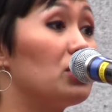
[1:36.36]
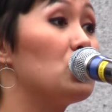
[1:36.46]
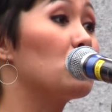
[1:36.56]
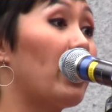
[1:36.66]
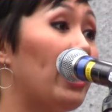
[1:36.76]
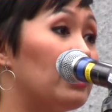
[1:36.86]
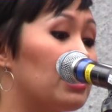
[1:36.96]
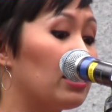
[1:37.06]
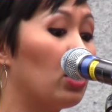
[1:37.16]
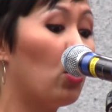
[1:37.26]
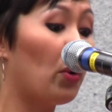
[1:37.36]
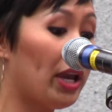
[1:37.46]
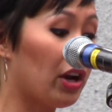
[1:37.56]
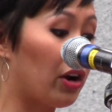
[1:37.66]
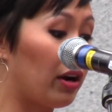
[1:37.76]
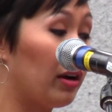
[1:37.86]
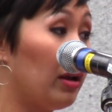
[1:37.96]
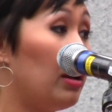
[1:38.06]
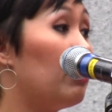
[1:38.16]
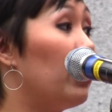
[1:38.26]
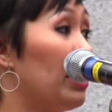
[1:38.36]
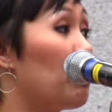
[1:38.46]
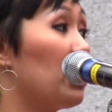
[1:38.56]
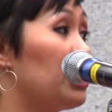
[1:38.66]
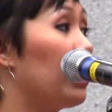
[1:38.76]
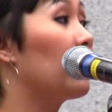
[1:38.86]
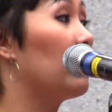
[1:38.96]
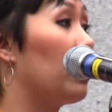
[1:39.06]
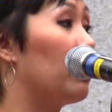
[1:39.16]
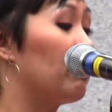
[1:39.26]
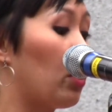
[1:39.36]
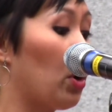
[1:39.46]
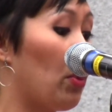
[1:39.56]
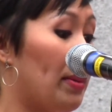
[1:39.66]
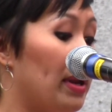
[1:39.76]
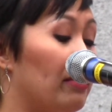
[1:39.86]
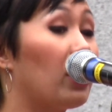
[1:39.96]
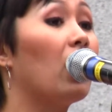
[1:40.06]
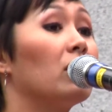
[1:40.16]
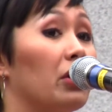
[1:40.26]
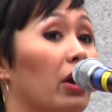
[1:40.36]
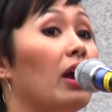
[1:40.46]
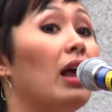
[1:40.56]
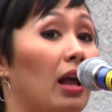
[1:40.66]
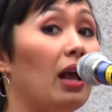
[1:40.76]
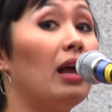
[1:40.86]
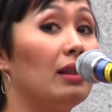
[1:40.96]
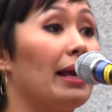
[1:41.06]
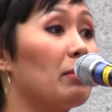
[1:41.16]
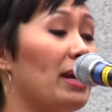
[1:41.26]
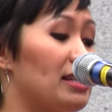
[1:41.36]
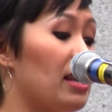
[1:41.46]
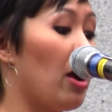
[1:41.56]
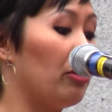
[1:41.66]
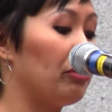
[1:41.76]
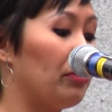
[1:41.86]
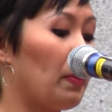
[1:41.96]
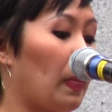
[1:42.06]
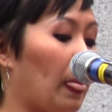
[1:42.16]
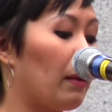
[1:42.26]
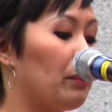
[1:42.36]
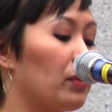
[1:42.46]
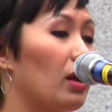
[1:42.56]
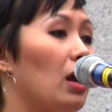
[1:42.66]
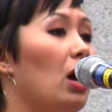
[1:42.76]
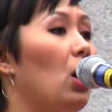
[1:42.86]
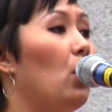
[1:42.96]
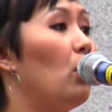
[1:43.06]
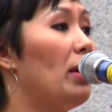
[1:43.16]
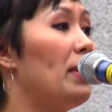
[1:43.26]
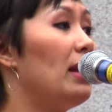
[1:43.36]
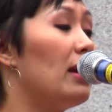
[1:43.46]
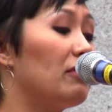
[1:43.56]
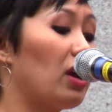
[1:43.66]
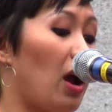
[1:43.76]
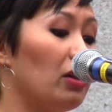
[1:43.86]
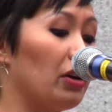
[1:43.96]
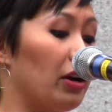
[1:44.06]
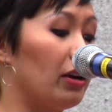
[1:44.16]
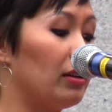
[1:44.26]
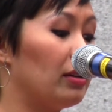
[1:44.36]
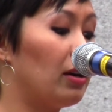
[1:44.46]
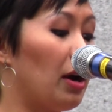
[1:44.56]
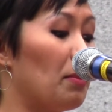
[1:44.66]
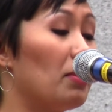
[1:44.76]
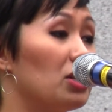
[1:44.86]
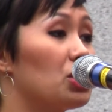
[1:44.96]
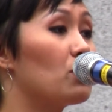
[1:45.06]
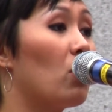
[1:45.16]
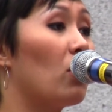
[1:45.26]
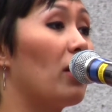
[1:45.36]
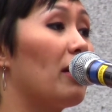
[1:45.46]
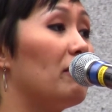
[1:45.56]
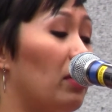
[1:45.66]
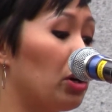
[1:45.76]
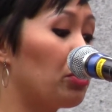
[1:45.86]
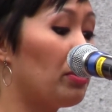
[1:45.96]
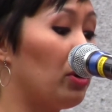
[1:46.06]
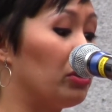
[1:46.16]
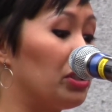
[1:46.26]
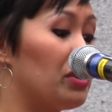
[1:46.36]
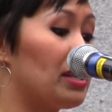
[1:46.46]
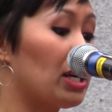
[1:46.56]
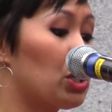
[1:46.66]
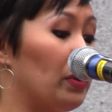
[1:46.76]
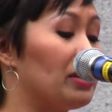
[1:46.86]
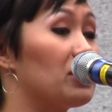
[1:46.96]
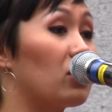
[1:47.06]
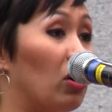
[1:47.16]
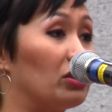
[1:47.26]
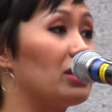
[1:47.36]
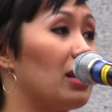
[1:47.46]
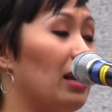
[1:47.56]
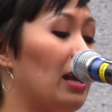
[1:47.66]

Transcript: straight, queer, but in particular for women of color, like myself. Women of color are much more vulnerable to sexual assault,